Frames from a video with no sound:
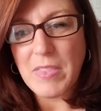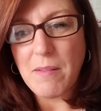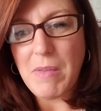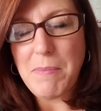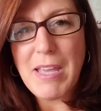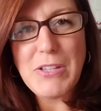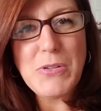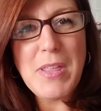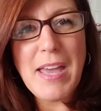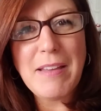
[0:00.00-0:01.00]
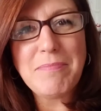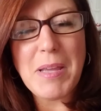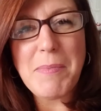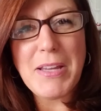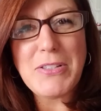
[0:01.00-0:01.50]
maybe I do that,
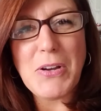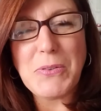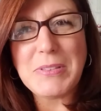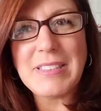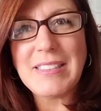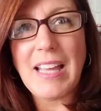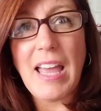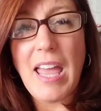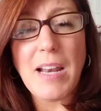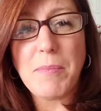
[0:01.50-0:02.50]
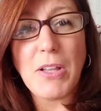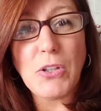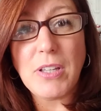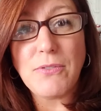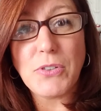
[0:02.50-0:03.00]
maybe I don't. And I'm not
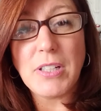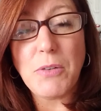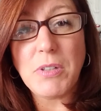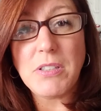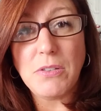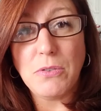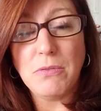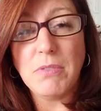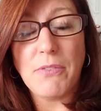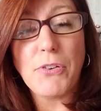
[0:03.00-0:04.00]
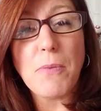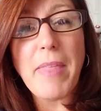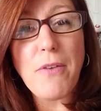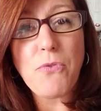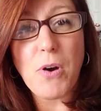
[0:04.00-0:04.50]
looking for anyone to affirm
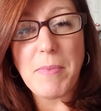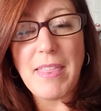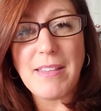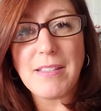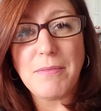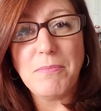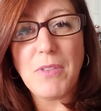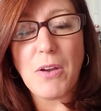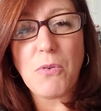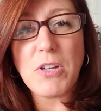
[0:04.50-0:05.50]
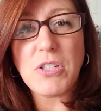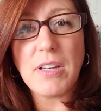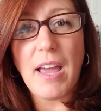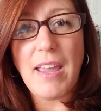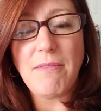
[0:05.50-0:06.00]
that for me. That's a
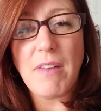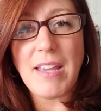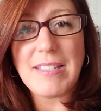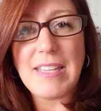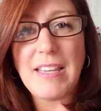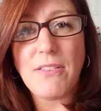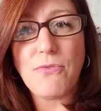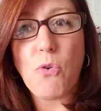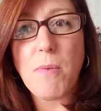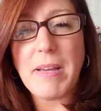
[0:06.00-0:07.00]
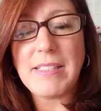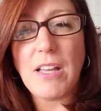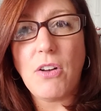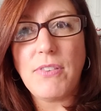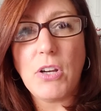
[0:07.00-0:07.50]
question I seek for
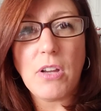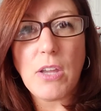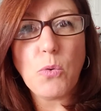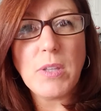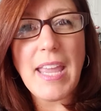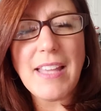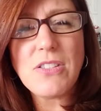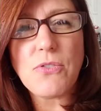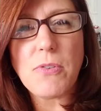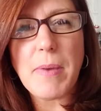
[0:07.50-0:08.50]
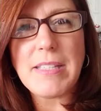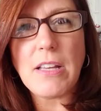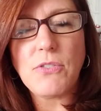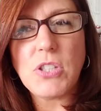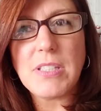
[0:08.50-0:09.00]
myself and can only answer for
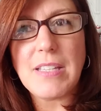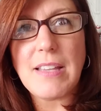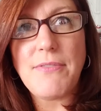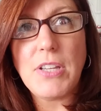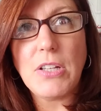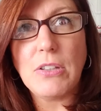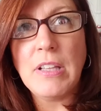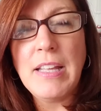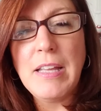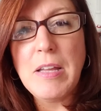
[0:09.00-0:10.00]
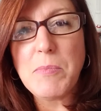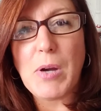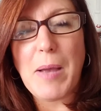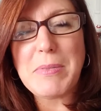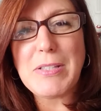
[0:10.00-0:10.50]
myself, just as I feel
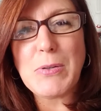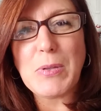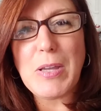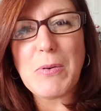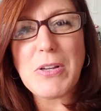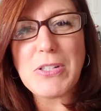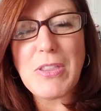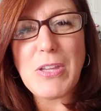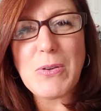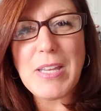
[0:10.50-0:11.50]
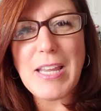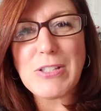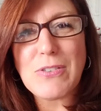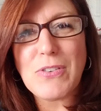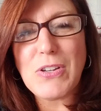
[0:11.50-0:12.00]
perhaps it's only a question that you can
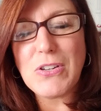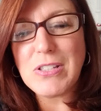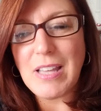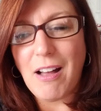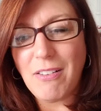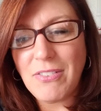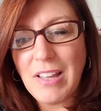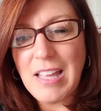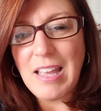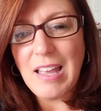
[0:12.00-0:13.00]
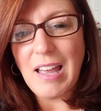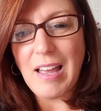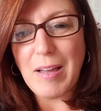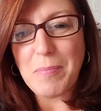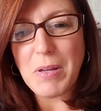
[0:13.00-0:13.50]
answer for yourself.
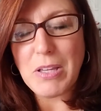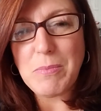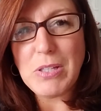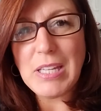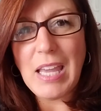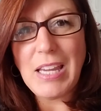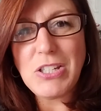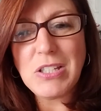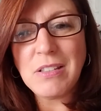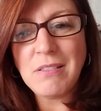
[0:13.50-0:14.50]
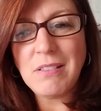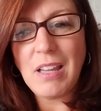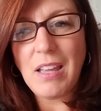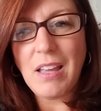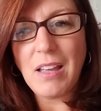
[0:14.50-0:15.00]
But
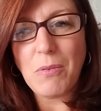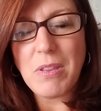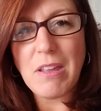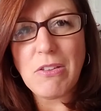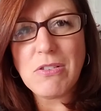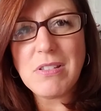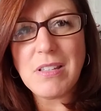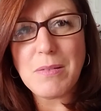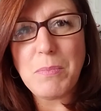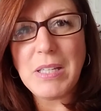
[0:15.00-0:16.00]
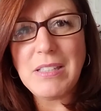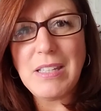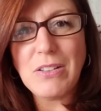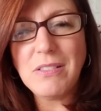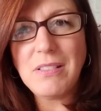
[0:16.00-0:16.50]
communication with others is a big
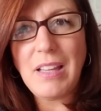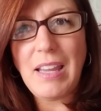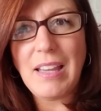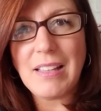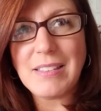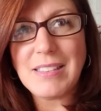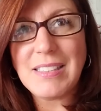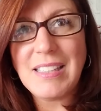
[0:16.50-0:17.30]
deal, and